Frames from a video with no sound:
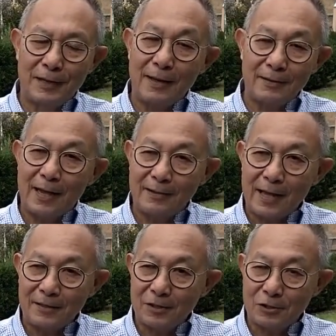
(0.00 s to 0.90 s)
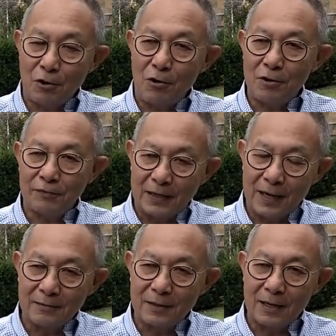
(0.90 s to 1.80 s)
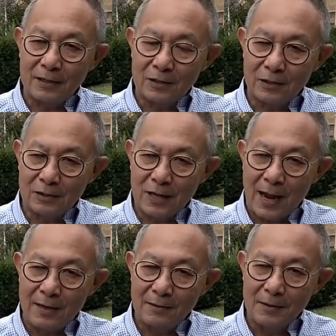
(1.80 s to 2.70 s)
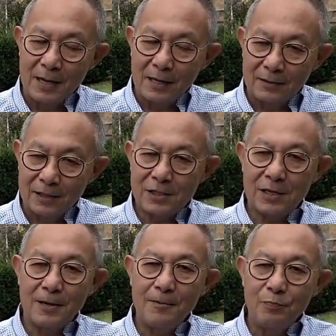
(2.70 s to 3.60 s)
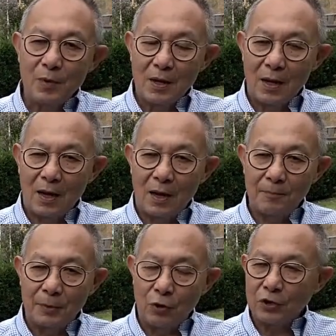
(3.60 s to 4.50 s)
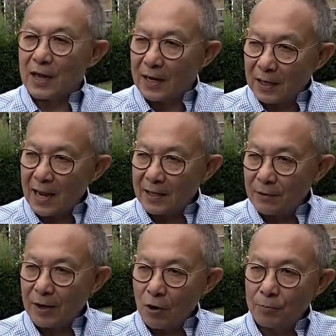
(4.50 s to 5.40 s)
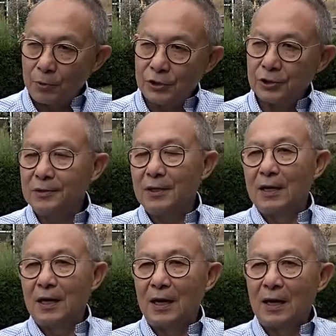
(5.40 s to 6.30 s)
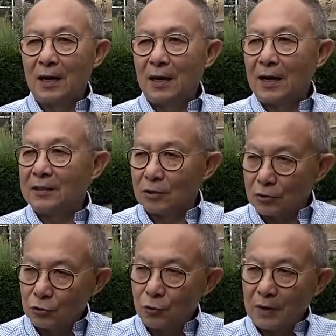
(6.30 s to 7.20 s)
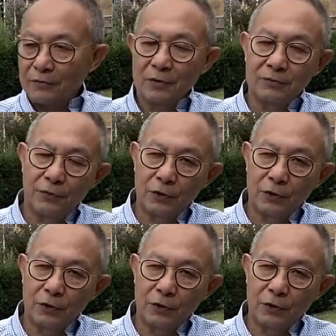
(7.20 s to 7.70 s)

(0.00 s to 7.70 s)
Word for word: that's the story of it, and this year. Because I had a cataract operation, I did not do one for